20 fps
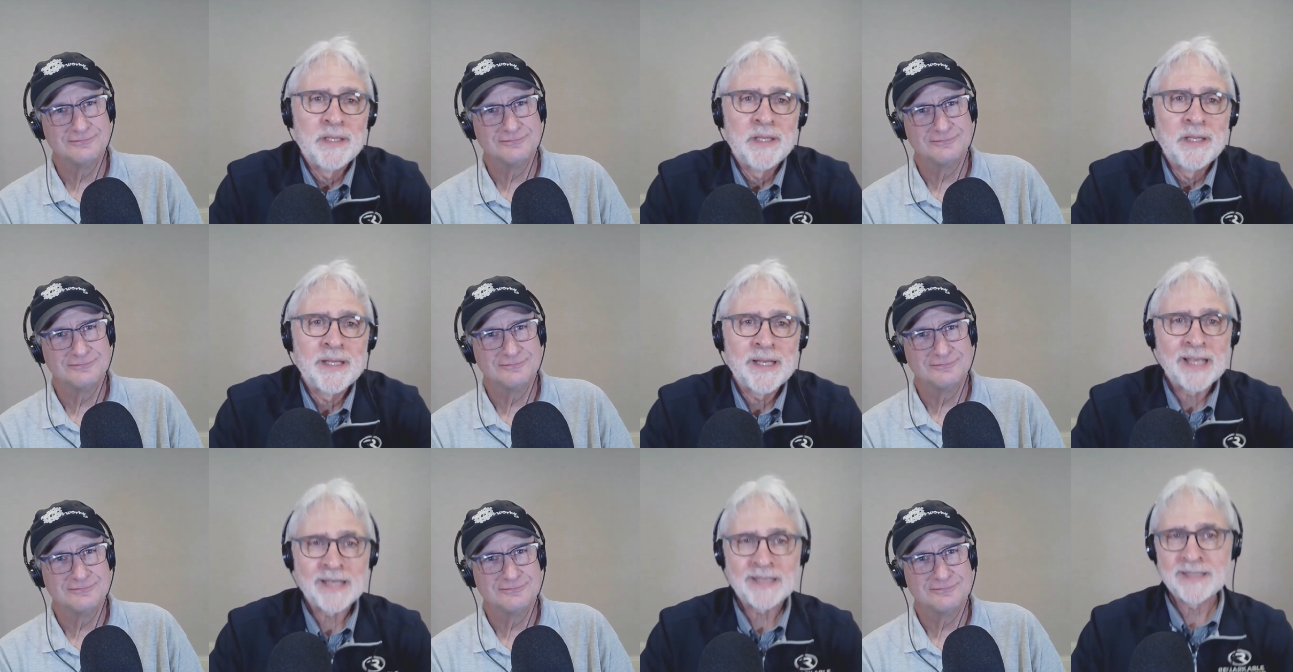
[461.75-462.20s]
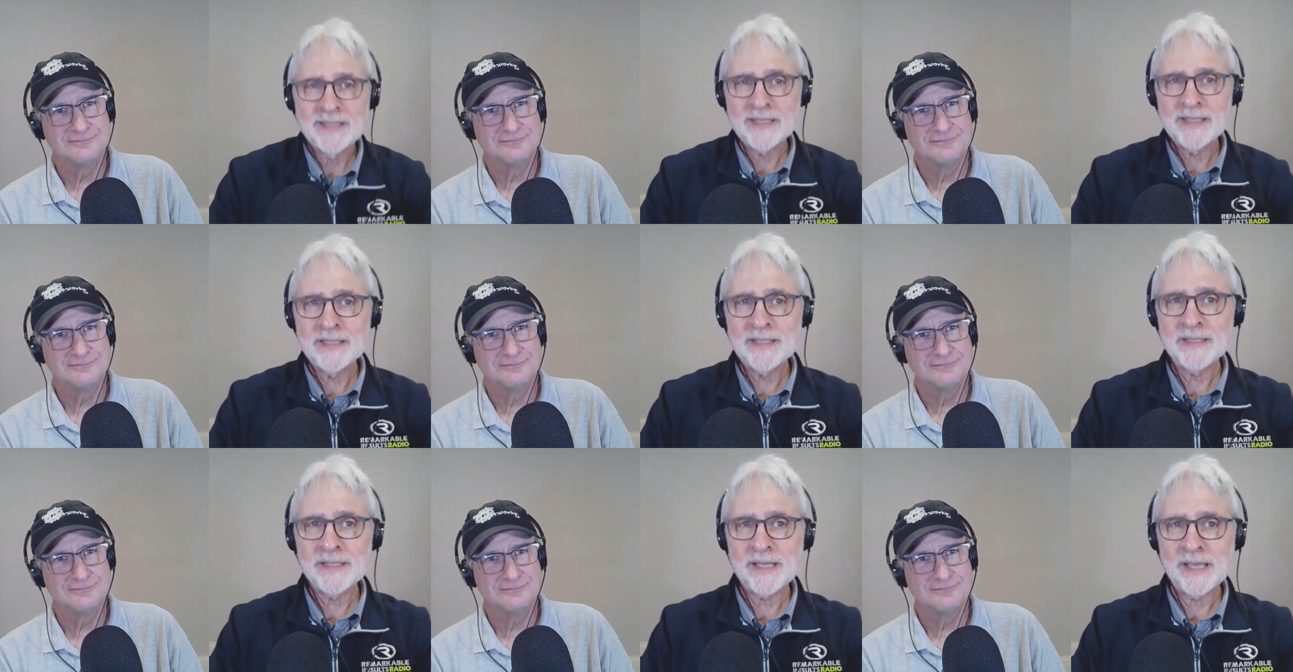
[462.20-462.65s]
Speaker 1: and I
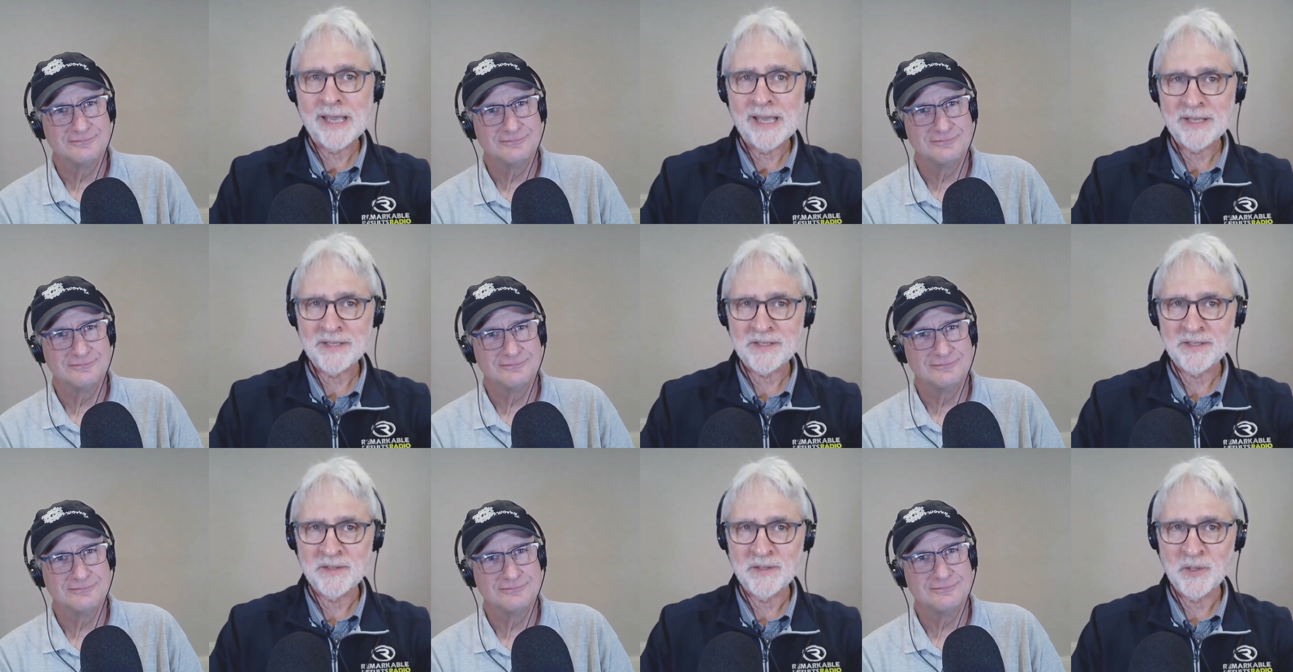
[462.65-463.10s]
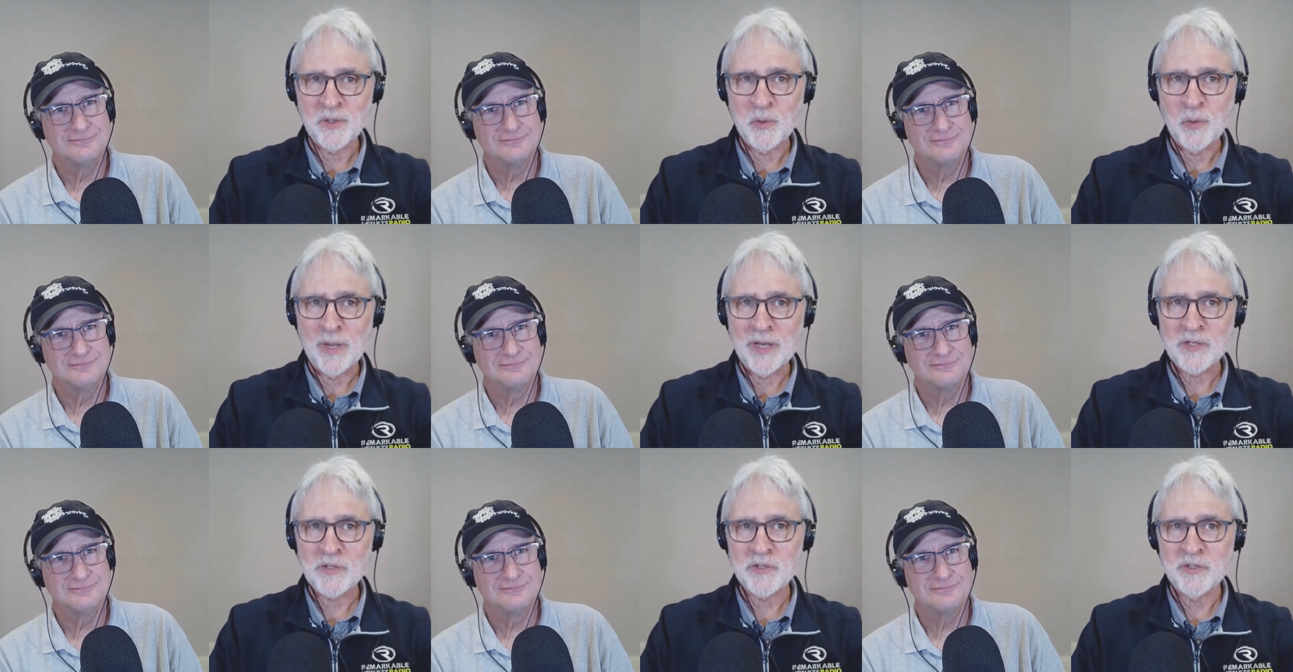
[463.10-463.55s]
didn't ask the
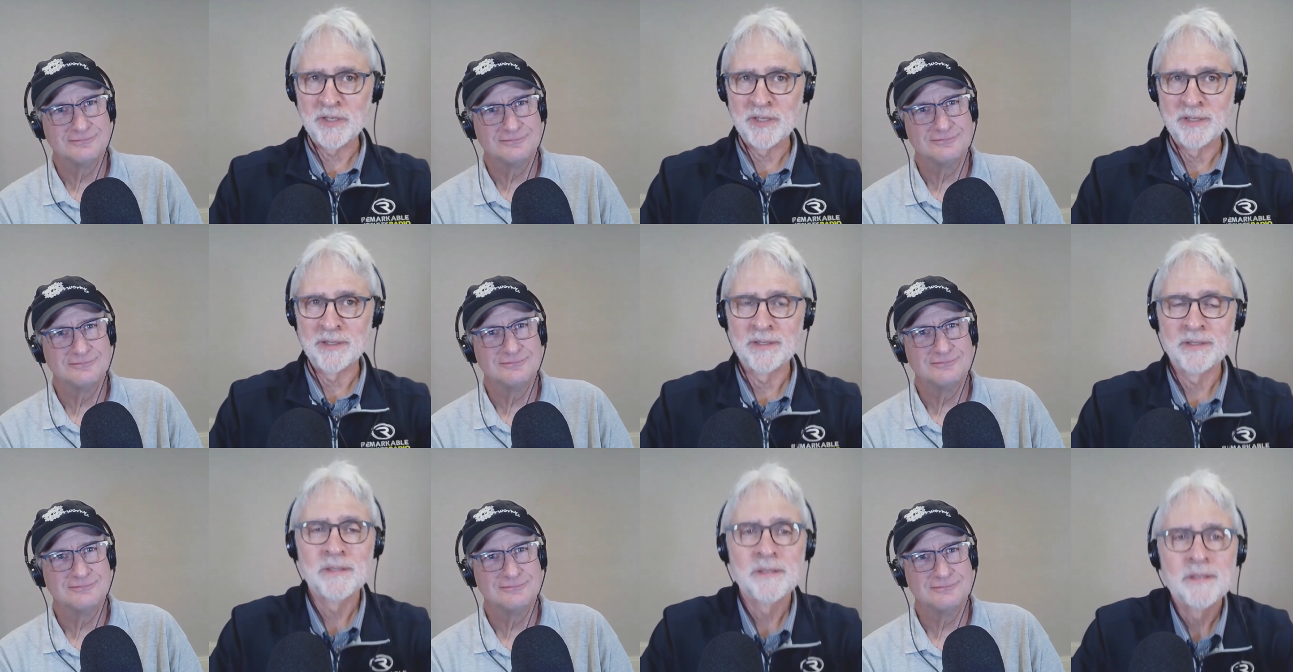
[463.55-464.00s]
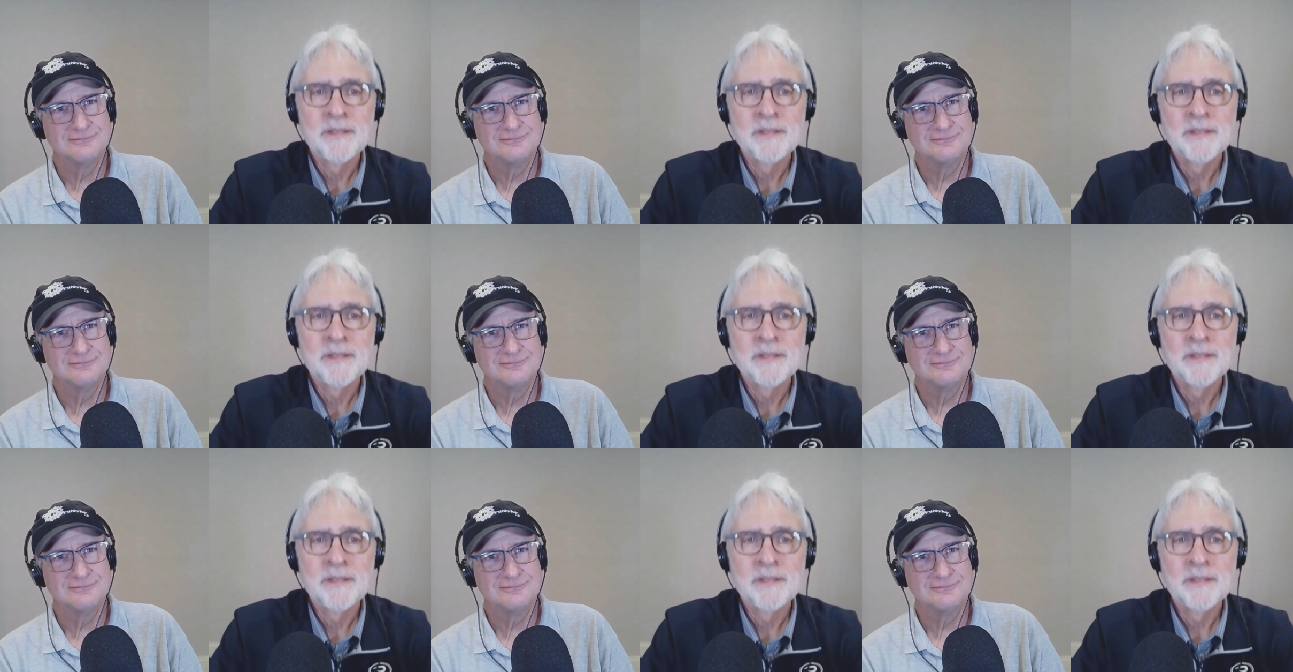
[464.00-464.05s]
question,